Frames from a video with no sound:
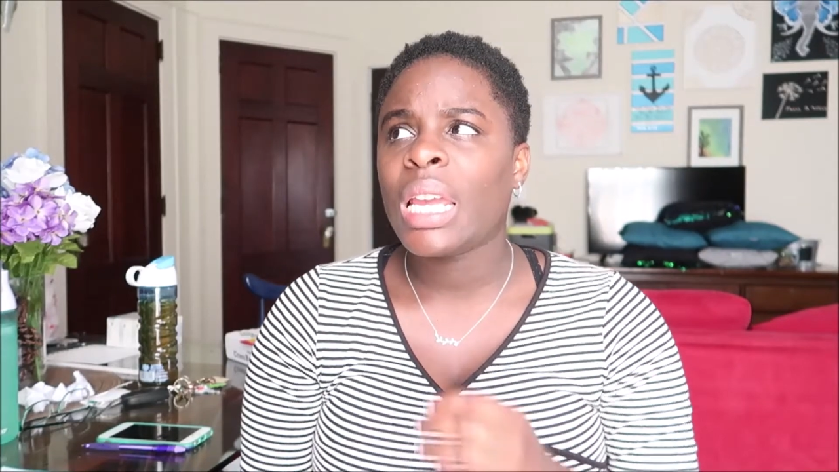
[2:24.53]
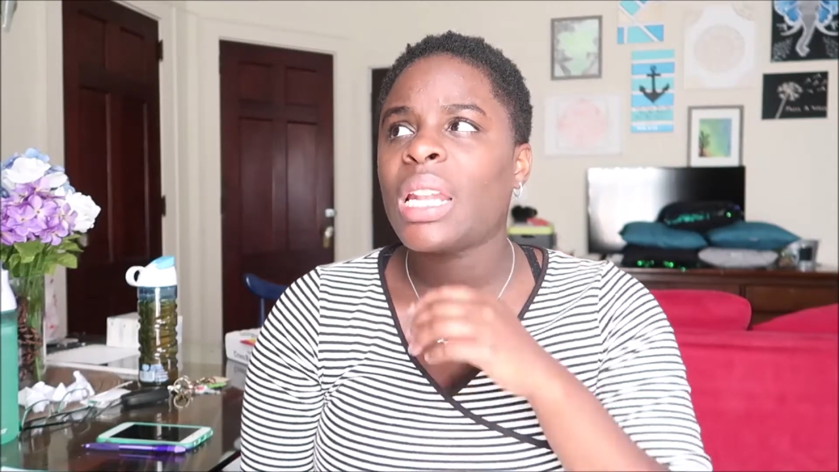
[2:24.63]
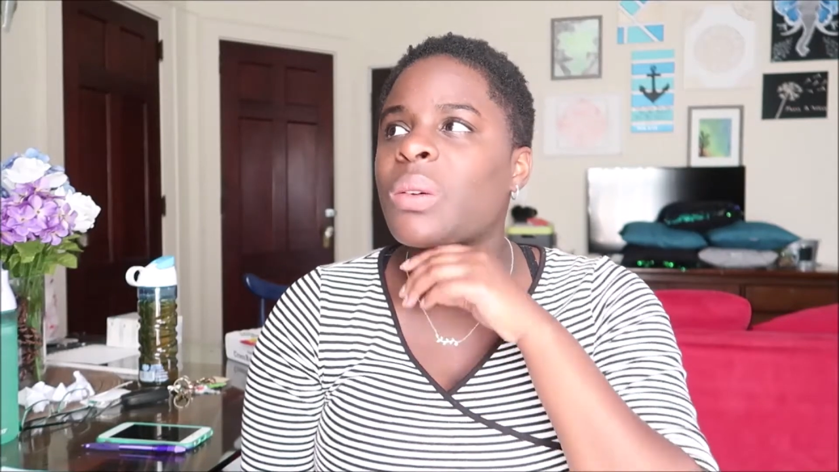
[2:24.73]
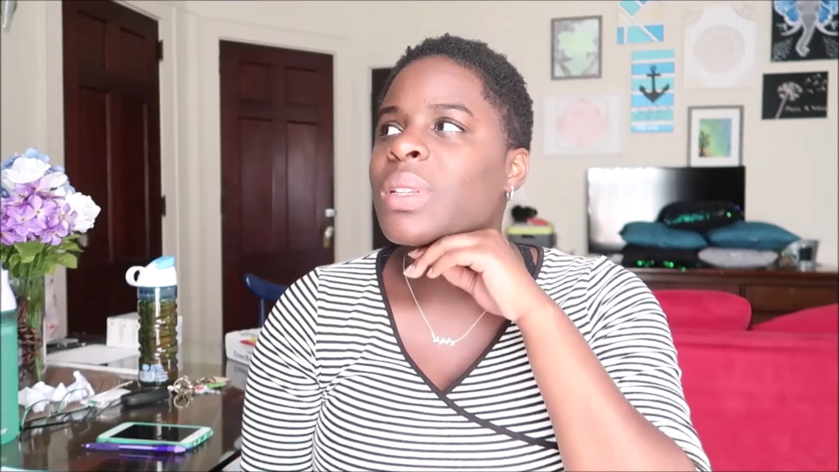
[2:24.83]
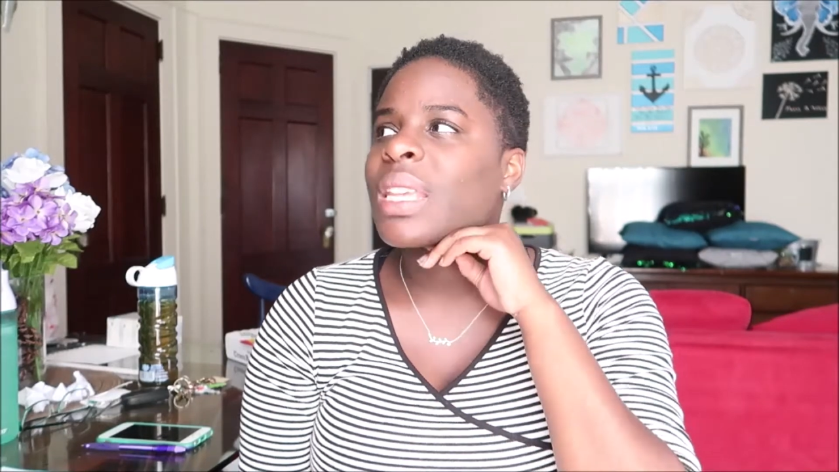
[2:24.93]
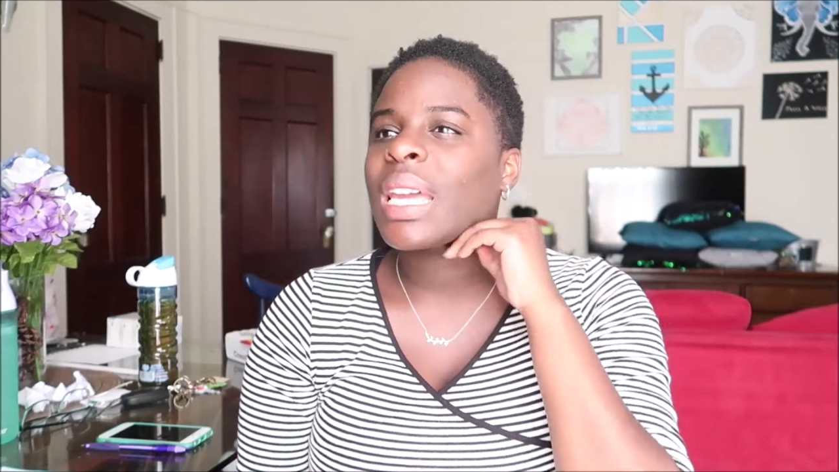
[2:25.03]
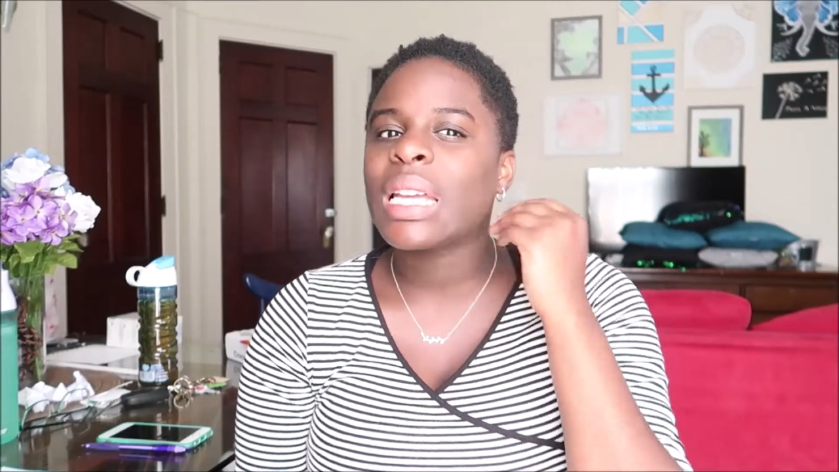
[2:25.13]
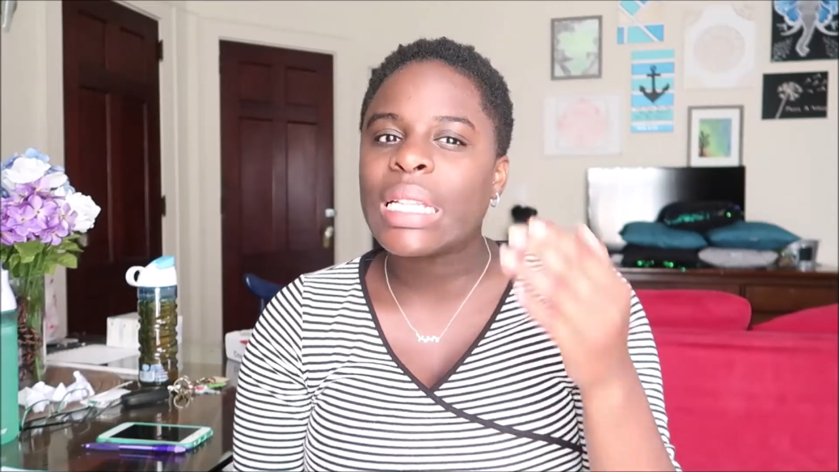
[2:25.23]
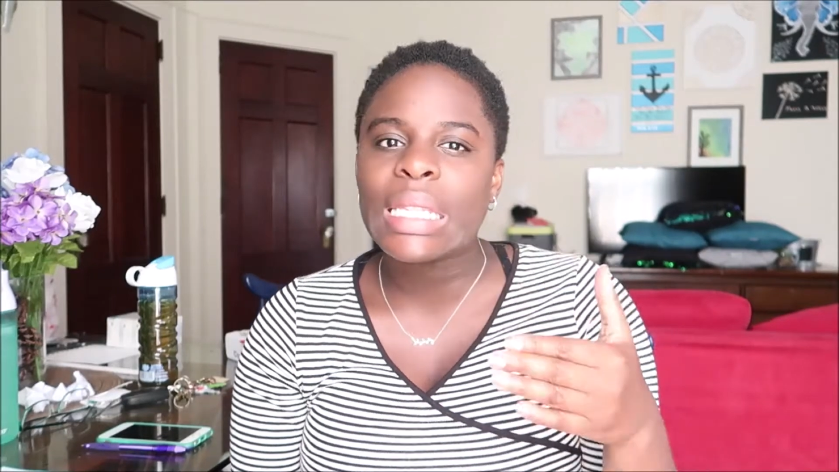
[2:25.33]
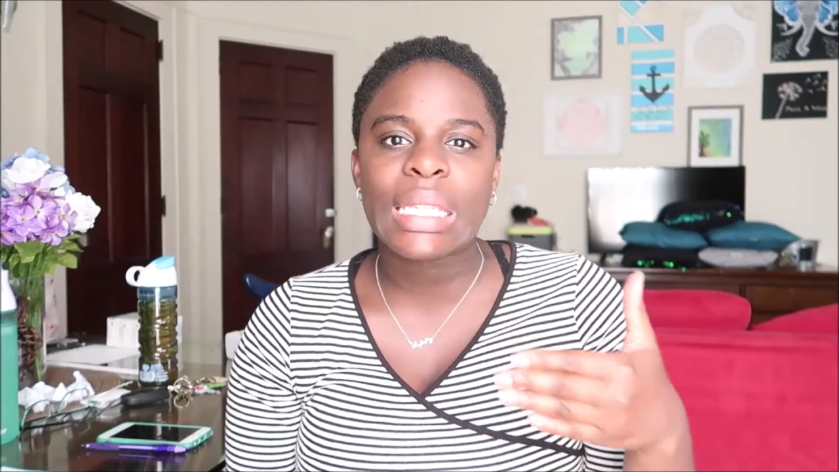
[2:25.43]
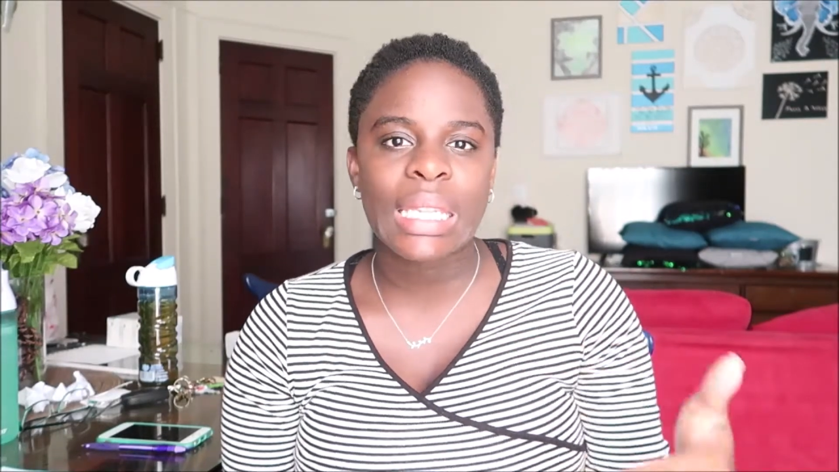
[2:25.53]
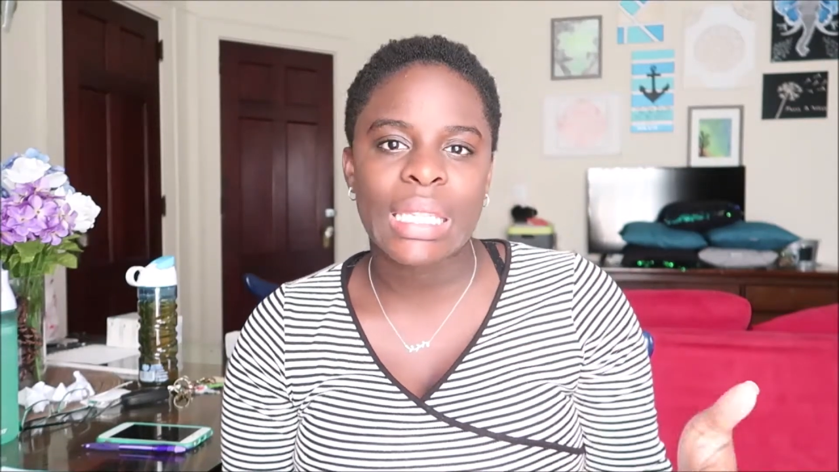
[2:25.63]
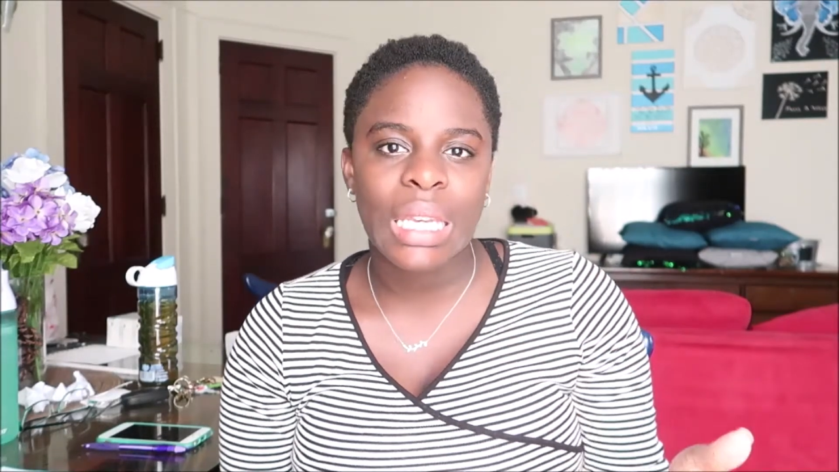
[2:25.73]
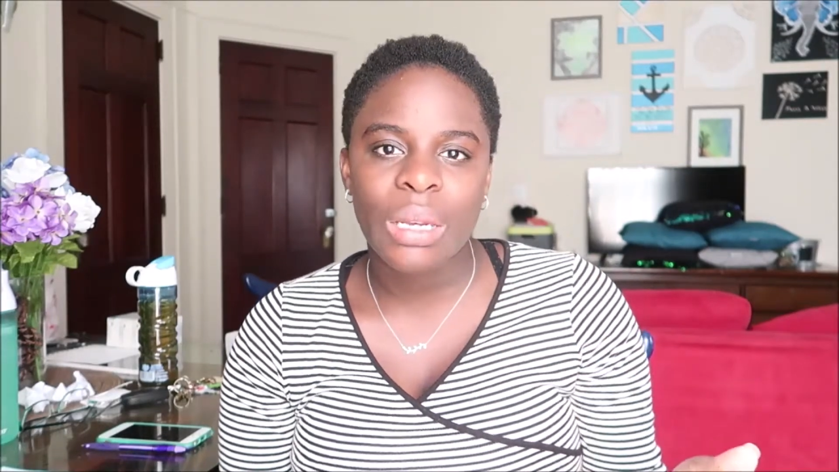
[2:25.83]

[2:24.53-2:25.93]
And it was like consistent.